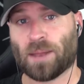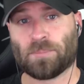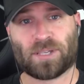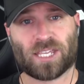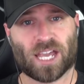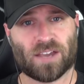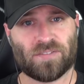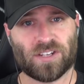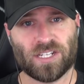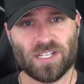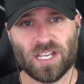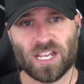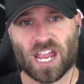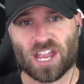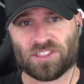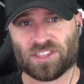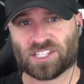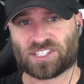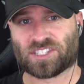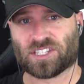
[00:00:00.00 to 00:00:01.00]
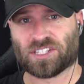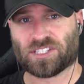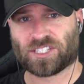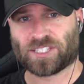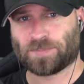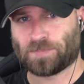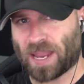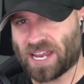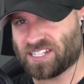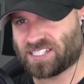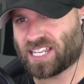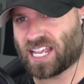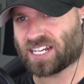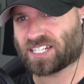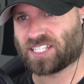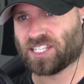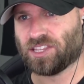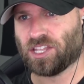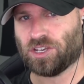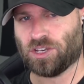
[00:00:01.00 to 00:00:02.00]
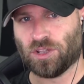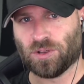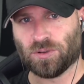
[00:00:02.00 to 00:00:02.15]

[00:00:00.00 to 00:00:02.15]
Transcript: I'm Kevin, and this is SpaceX in the